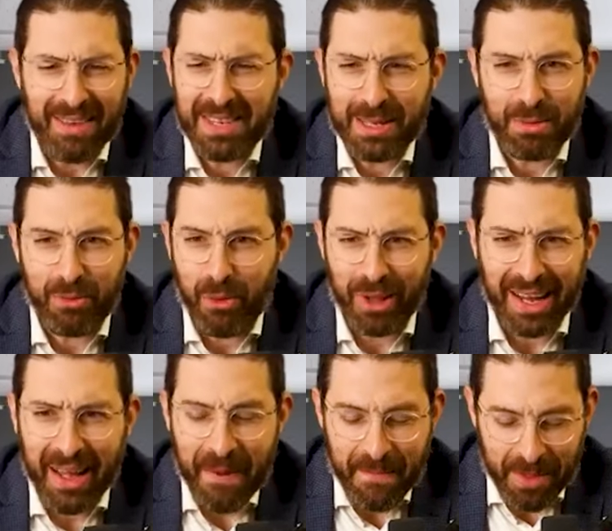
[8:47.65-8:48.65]
I've seen this before.
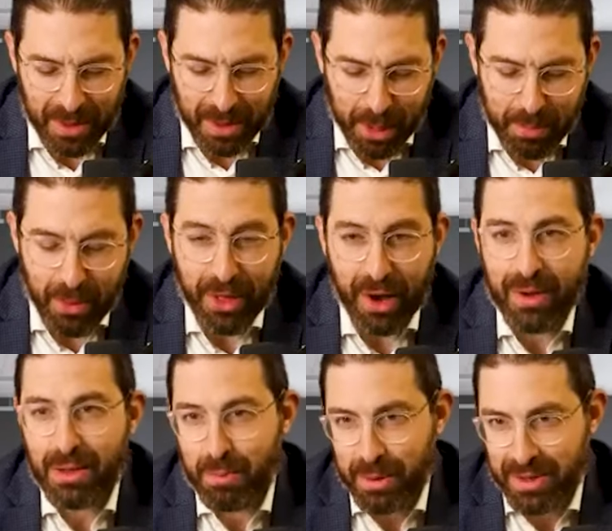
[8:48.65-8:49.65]
Like the people that are
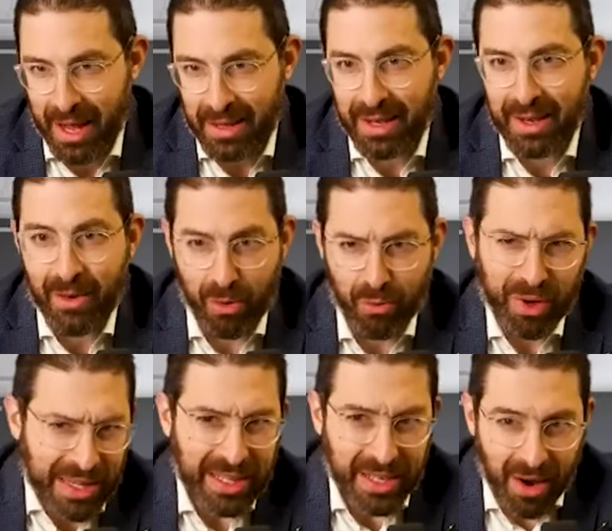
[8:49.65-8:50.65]
either pretending or
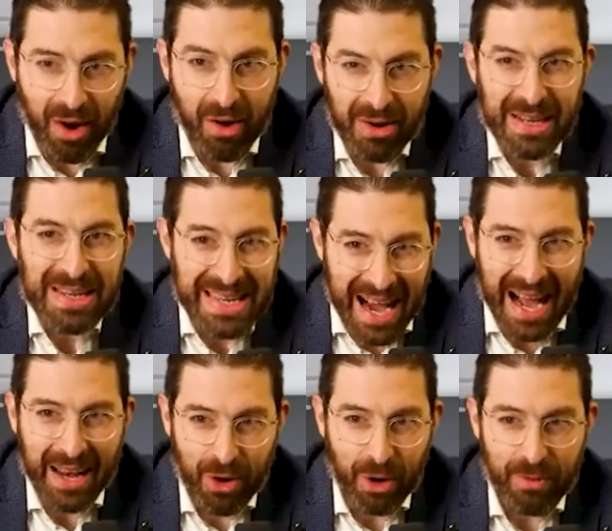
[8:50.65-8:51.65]
really are
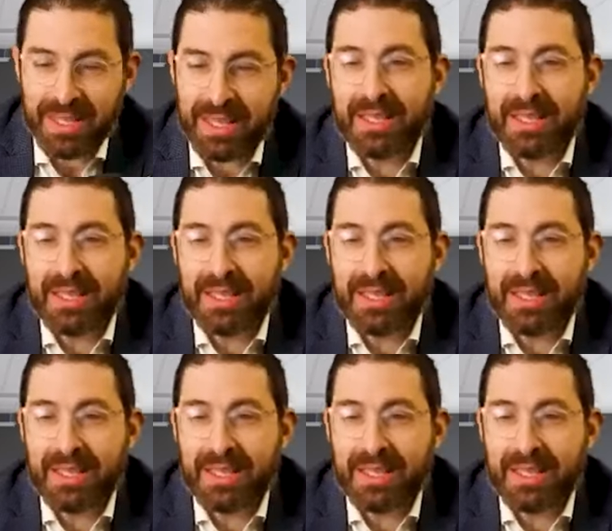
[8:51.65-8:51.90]
not nervous.